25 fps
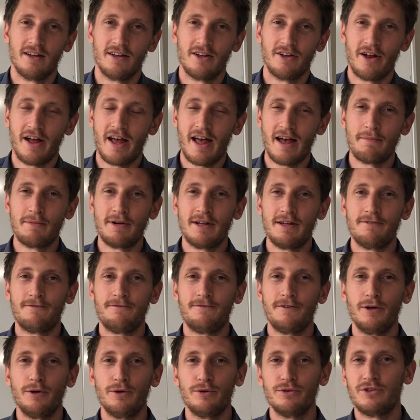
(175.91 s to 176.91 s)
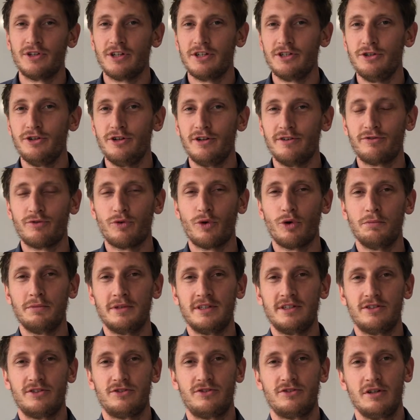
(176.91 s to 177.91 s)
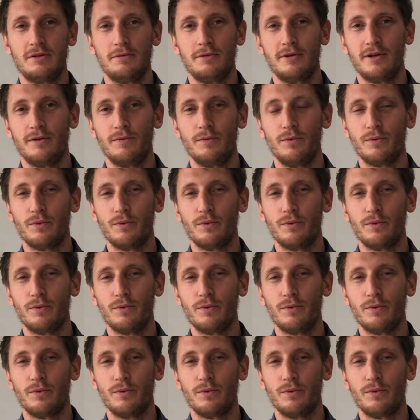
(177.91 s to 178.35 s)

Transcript: You know, how many fields are uniformly distributed